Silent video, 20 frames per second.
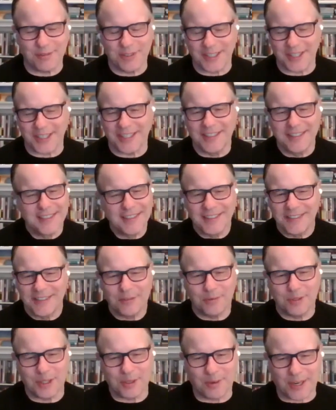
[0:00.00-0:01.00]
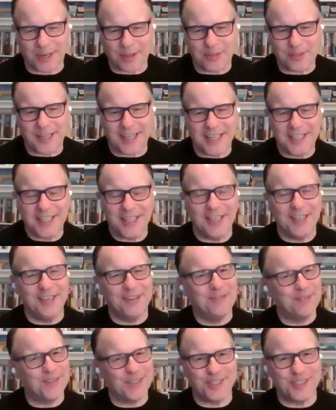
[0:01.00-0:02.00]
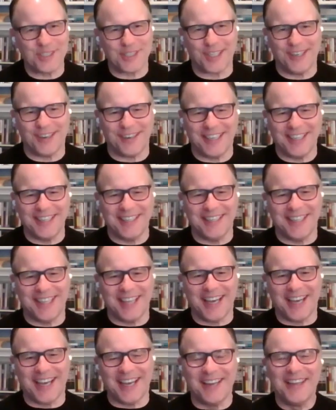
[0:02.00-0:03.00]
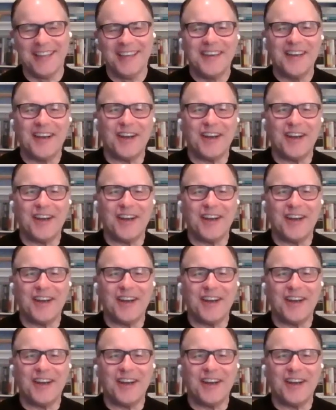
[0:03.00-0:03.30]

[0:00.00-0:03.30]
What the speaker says: I really, really want to thank you for sharing that.